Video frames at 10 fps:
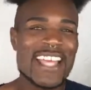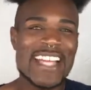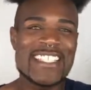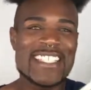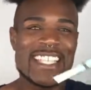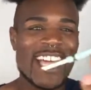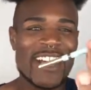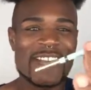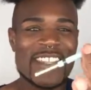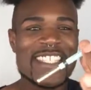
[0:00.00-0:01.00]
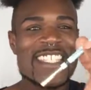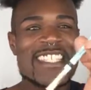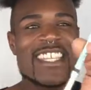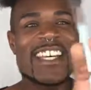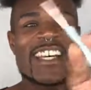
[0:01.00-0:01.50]
I just love. This is
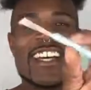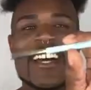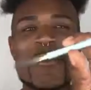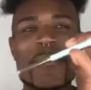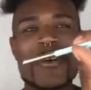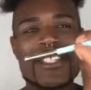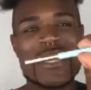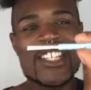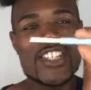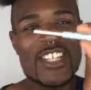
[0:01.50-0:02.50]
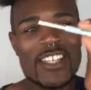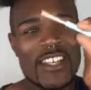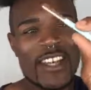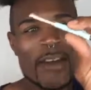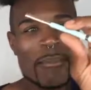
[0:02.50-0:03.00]
the
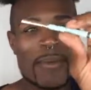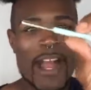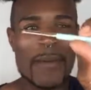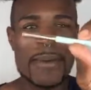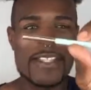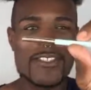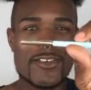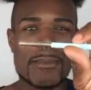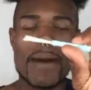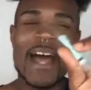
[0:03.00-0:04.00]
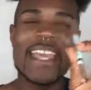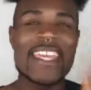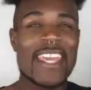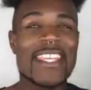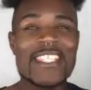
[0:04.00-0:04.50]
Precision Brow Pencil by
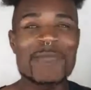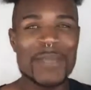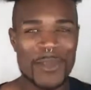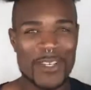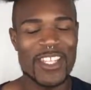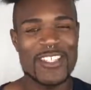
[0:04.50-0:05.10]
Kiss Beauty.